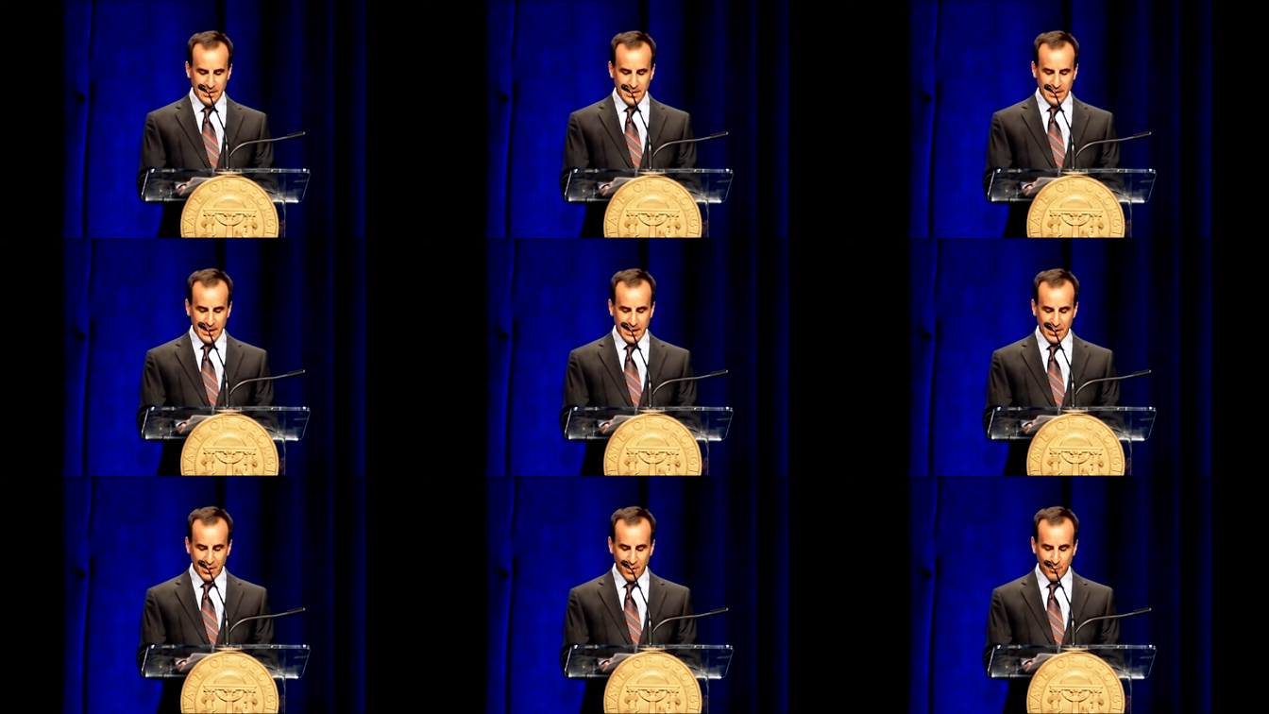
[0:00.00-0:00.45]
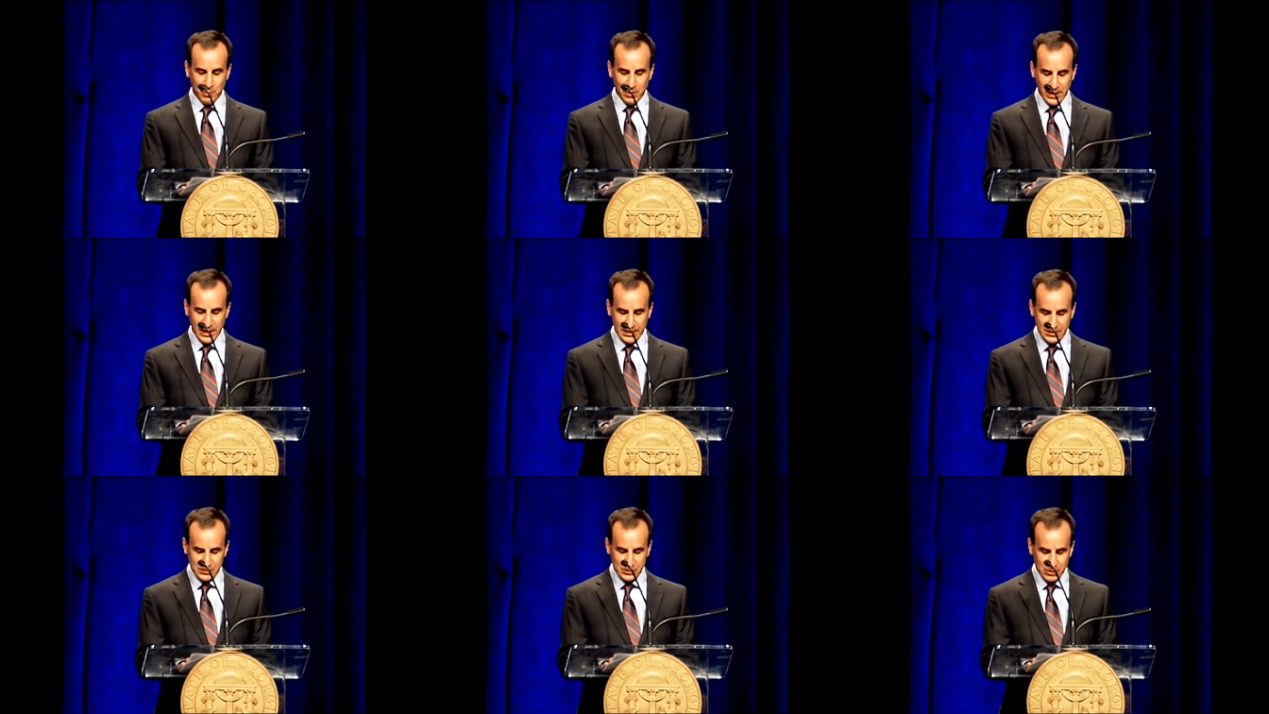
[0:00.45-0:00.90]
At our
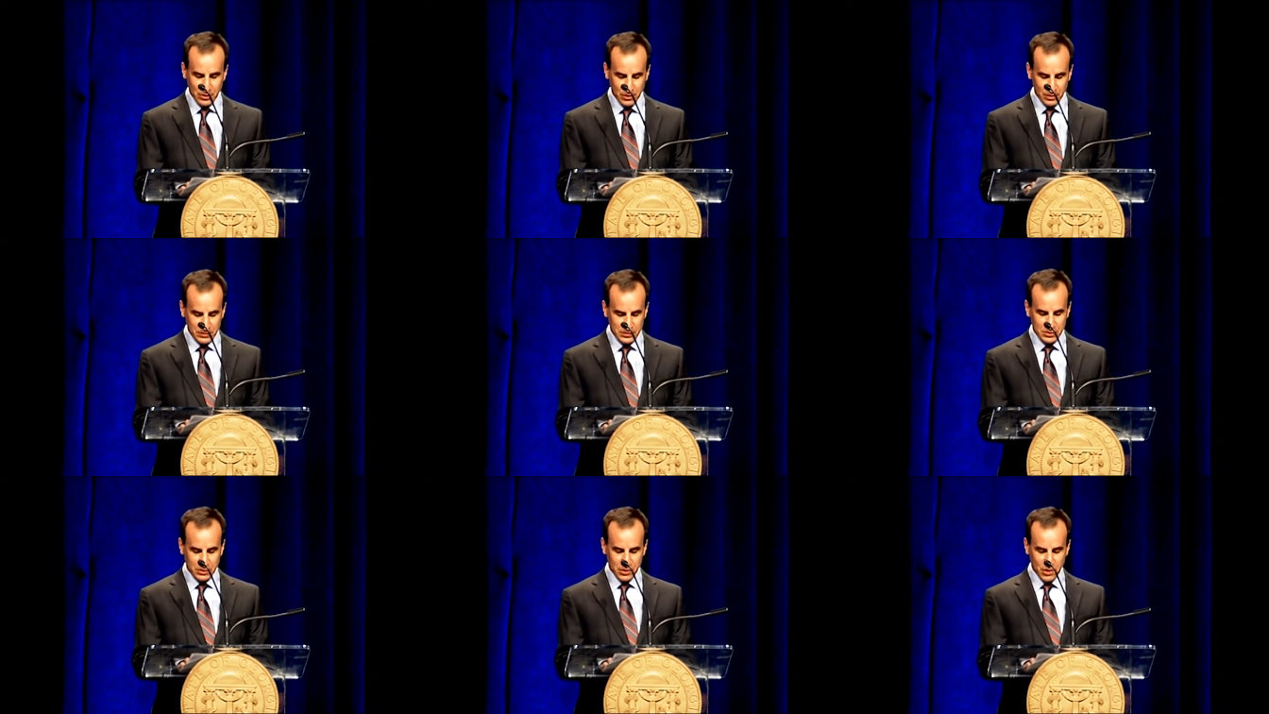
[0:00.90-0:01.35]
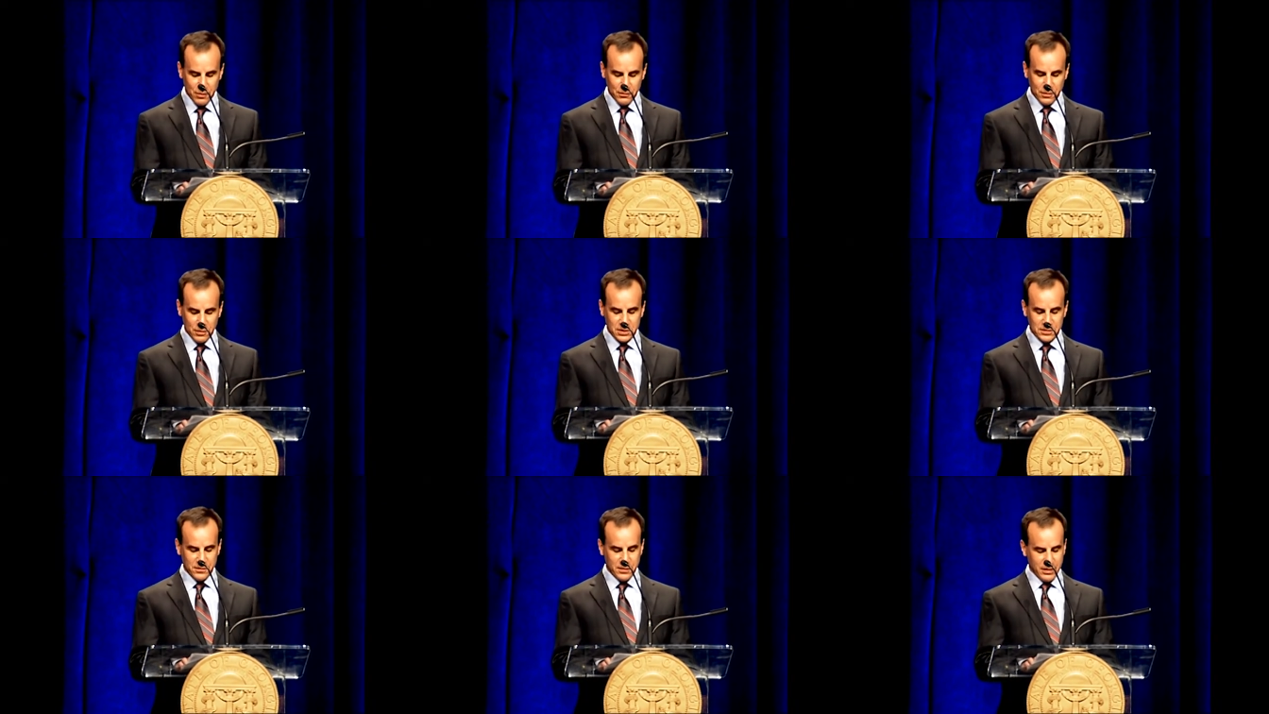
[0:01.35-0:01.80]
plant, tur
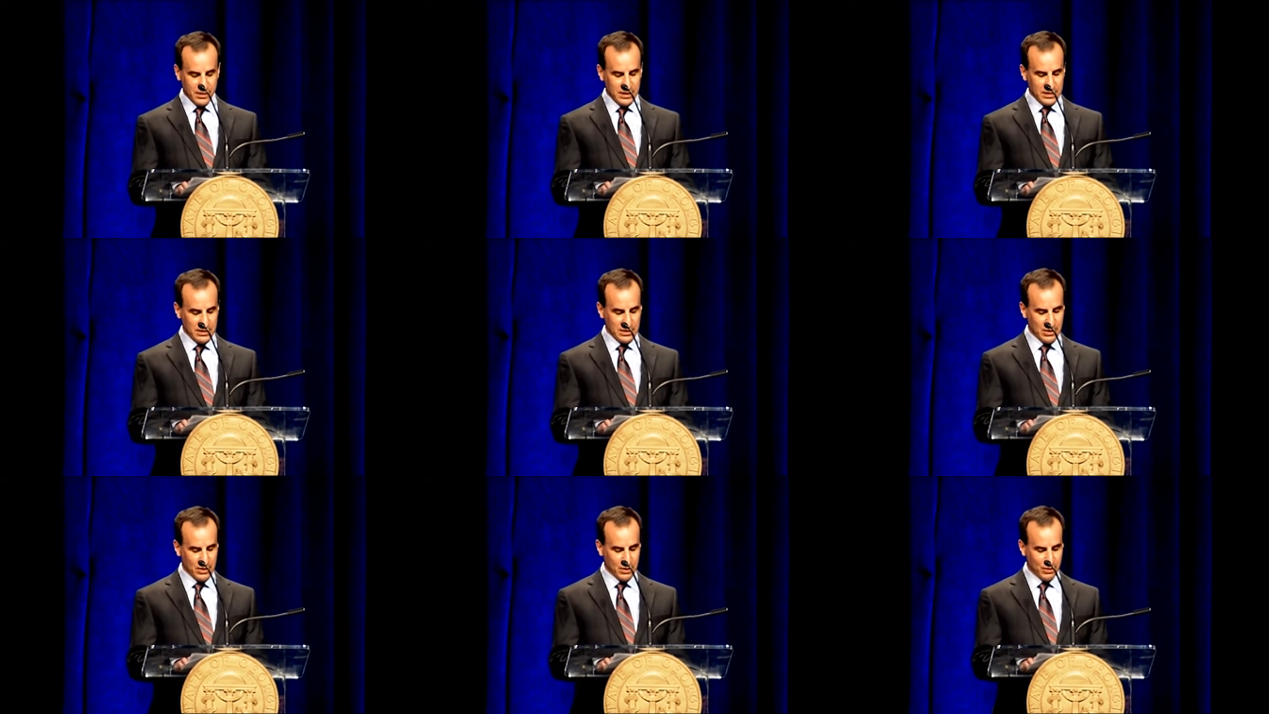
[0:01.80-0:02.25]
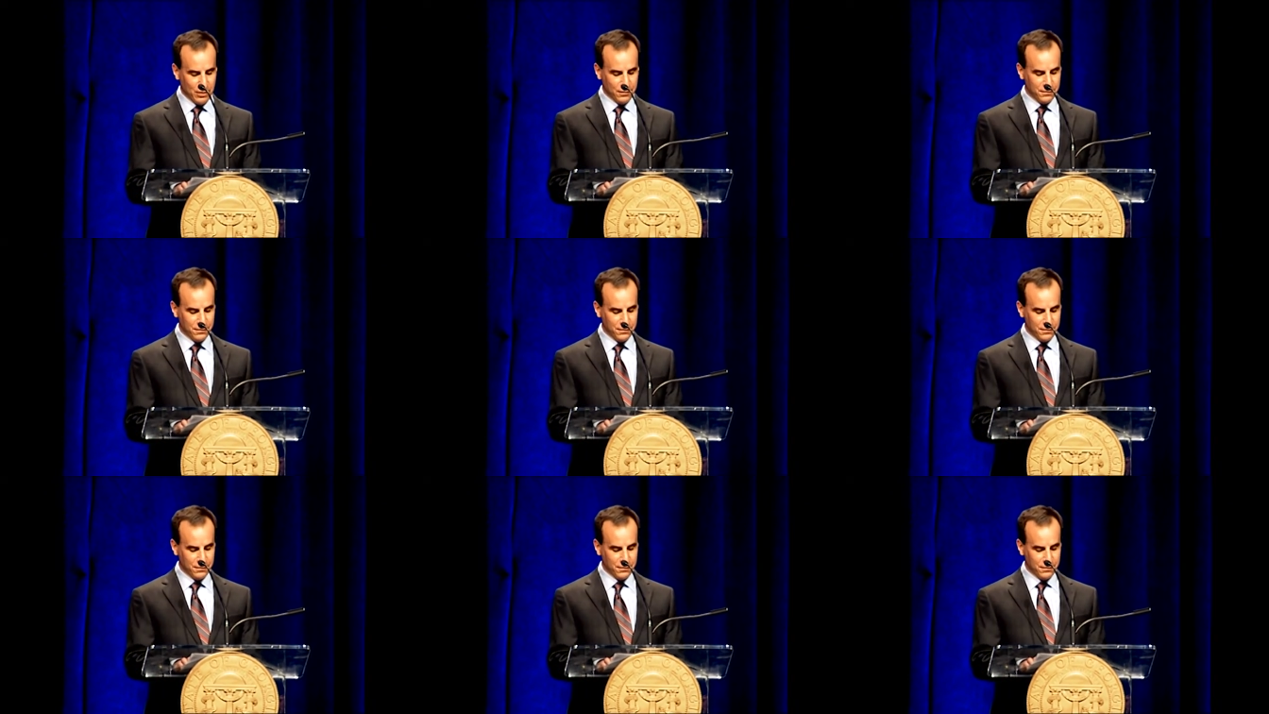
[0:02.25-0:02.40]
turnover is very low.